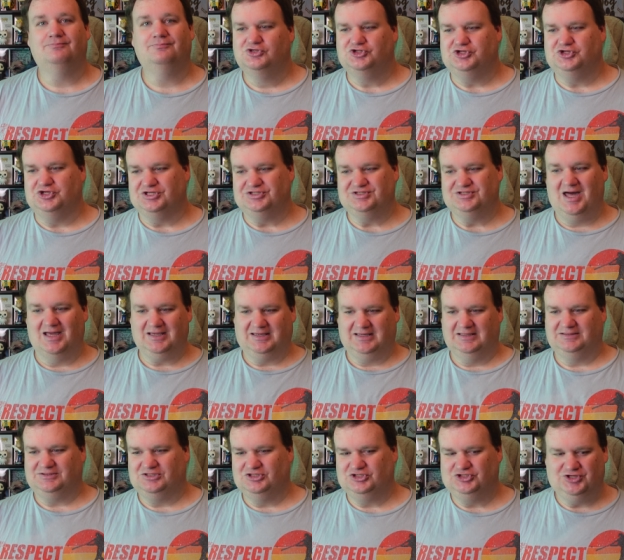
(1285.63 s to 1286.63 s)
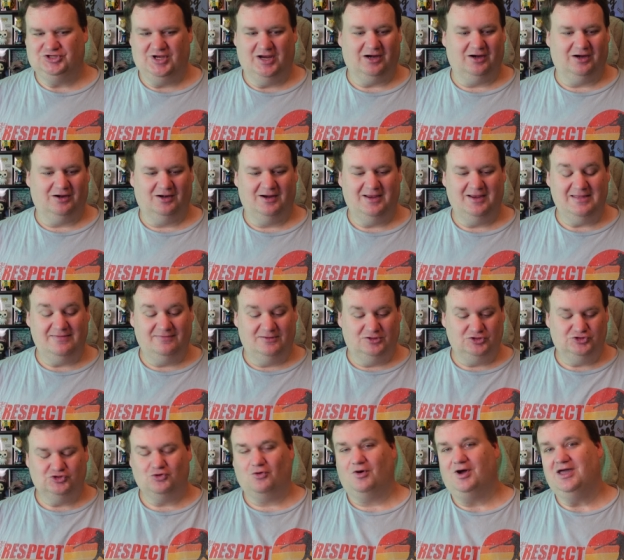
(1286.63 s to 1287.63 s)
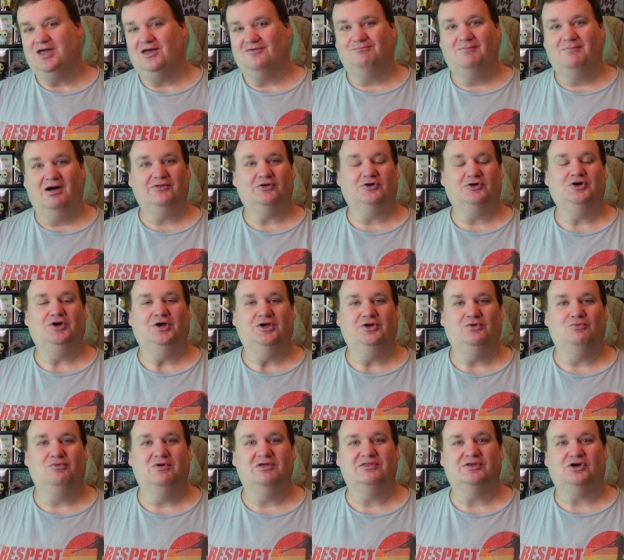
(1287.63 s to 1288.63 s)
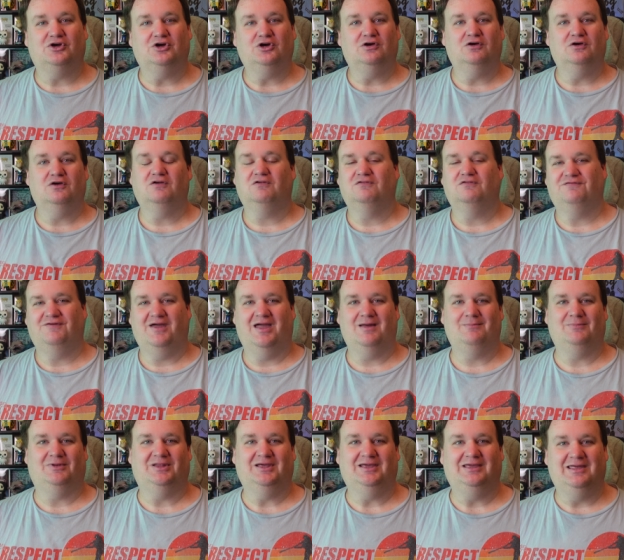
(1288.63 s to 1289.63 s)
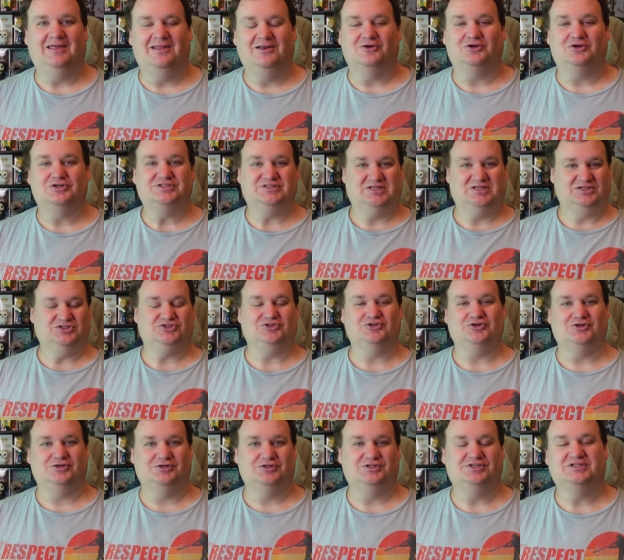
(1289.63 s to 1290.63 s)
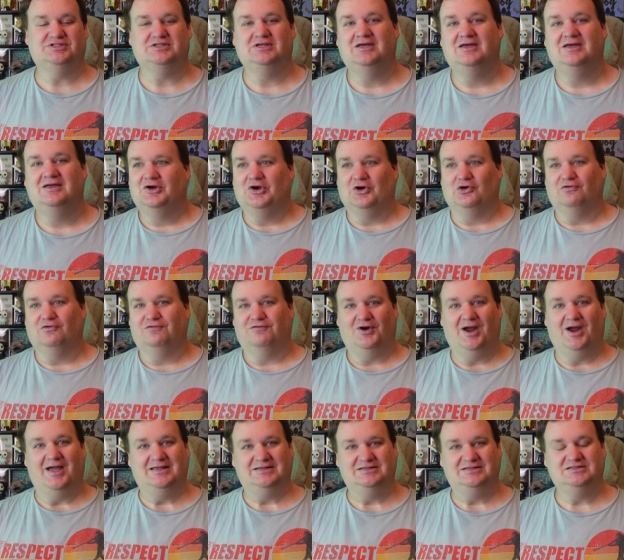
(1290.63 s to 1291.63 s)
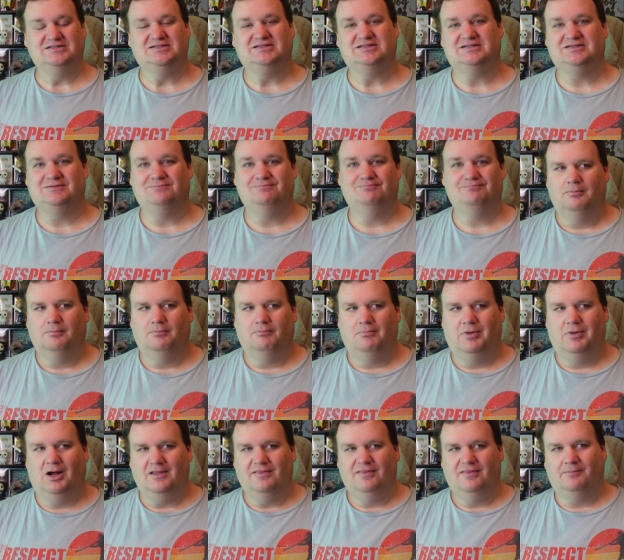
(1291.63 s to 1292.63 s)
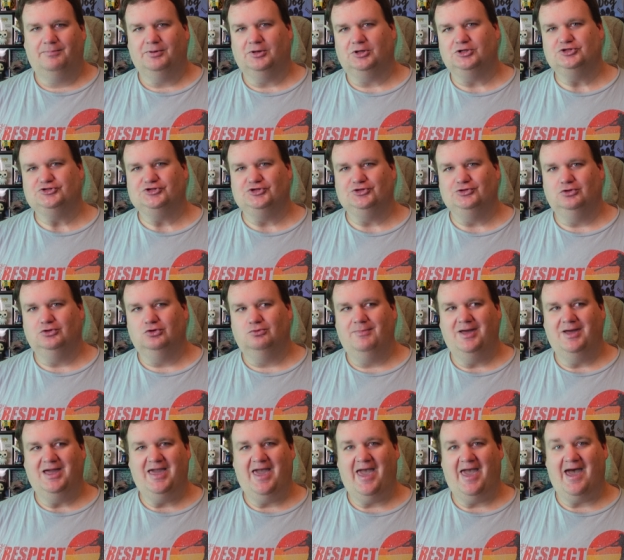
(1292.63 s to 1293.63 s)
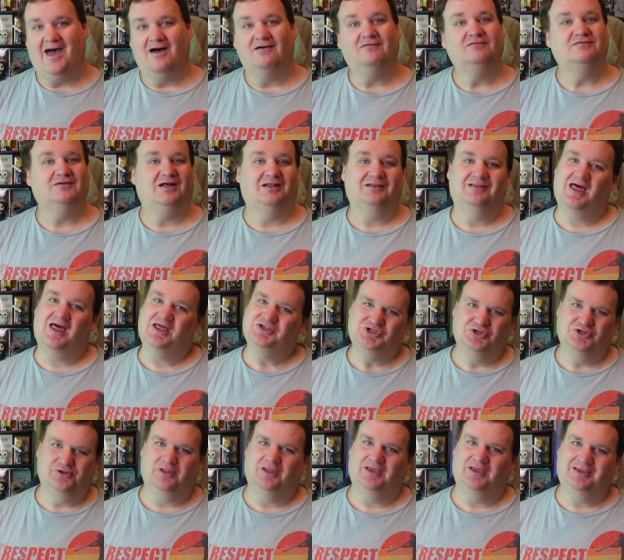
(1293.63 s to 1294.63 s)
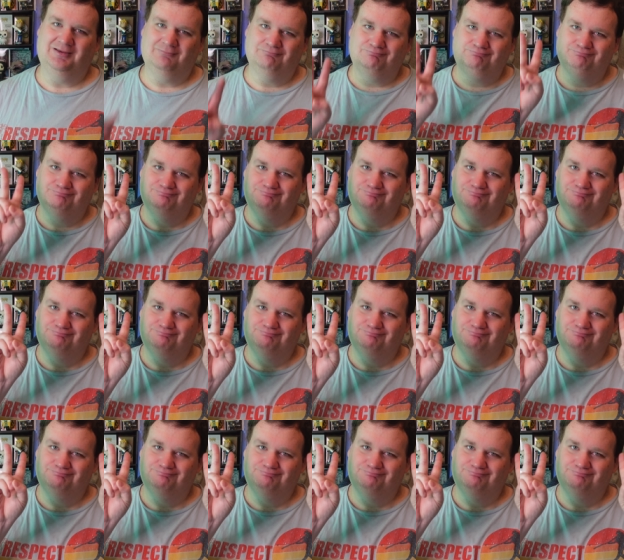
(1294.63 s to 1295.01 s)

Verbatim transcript: She does not get to share in the joy of motherhood with her family and her sisters, her friends. But the person who may have, allegedly,